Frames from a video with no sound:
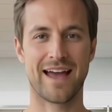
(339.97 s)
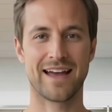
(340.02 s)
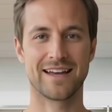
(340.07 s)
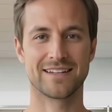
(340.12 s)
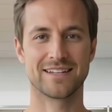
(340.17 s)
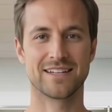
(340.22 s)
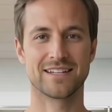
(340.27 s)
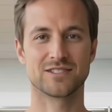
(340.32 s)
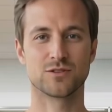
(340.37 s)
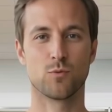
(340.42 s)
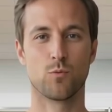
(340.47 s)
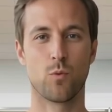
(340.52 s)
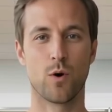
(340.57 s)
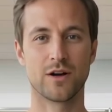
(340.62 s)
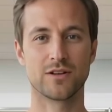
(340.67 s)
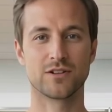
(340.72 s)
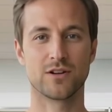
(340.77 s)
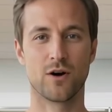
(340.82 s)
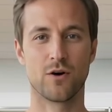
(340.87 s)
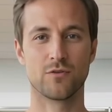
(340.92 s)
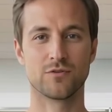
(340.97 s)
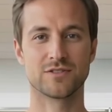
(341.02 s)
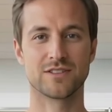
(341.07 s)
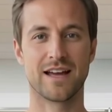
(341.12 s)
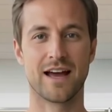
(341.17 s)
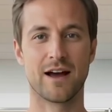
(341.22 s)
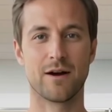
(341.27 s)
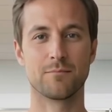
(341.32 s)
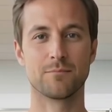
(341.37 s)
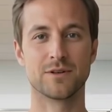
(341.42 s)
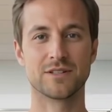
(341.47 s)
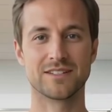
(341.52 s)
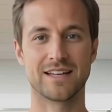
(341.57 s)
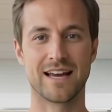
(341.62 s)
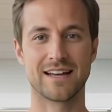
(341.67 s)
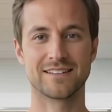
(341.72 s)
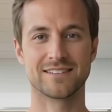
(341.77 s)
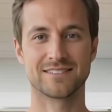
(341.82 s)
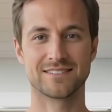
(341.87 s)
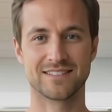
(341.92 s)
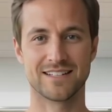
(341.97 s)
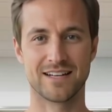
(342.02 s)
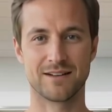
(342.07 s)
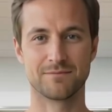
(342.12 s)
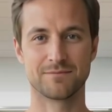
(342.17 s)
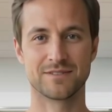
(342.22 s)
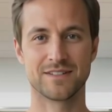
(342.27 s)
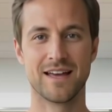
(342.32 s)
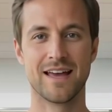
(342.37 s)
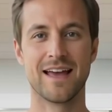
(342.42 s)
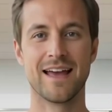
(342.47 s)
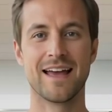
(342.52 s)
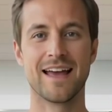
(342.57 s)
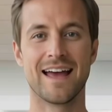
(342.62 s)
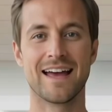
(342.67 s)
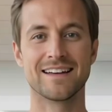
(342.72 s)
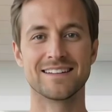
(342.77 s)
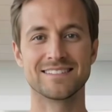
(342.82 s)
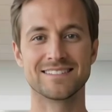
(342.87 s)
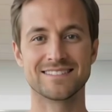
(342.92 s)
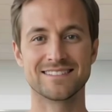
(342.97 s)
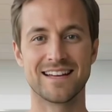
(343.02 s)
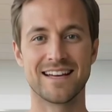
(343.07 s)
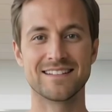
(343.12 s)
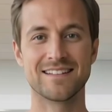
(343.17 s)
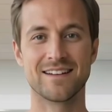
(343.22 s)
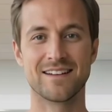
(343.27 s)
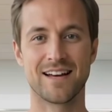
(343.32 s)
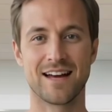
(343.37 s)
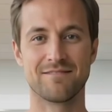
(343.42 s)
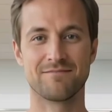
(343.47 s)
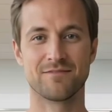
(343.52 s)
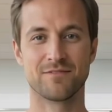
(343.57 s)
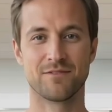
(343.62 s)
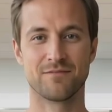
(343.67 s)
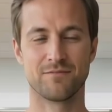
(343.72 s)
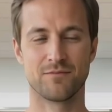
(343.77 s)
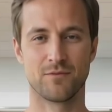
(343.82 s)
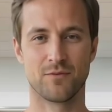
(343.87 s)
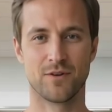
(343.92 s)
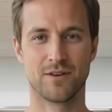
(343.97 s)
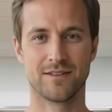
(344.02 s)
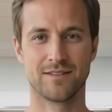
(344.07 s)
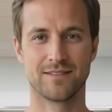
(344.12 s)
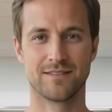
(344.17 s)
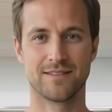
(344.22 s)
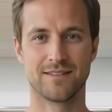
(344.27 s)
at least 1 coat to help protect the seams and extend the life of the floor.